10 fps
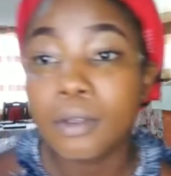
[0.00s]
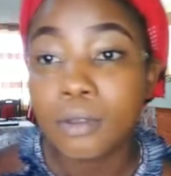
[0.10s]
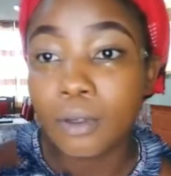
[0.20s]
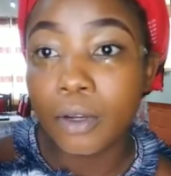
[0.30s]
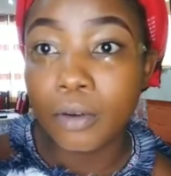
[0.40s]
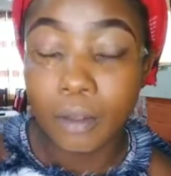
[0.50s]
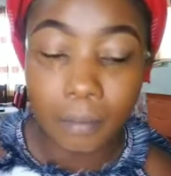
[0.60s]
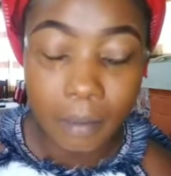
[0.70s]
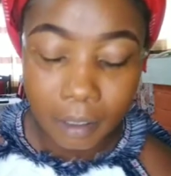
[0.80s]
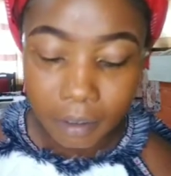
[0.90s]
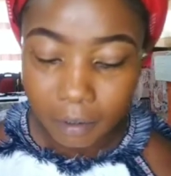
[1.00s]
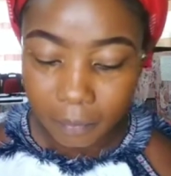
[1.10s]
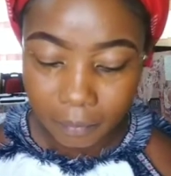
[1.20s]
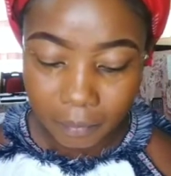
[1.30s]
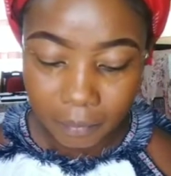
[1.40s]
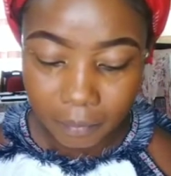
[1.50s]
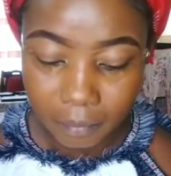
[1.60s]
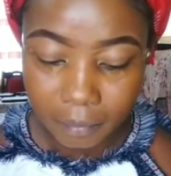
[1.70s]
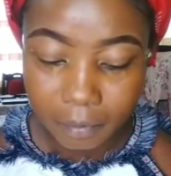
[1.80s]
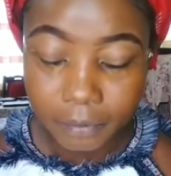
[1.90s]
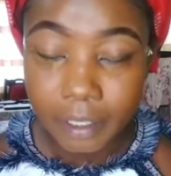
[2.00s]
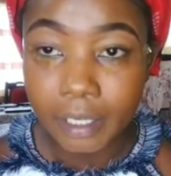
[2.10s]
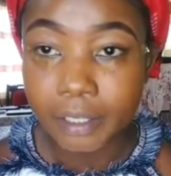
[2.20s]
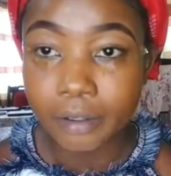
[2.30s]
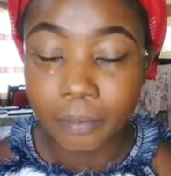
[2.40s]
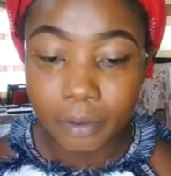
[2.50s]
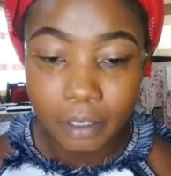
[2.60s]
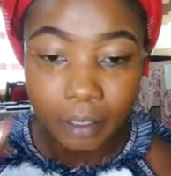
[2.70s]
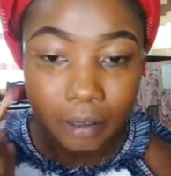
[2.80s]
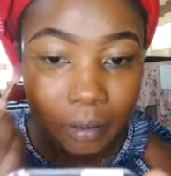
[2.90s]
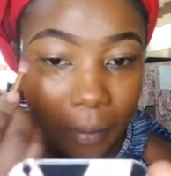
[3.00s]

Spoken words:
So go in with the brush. Really little product.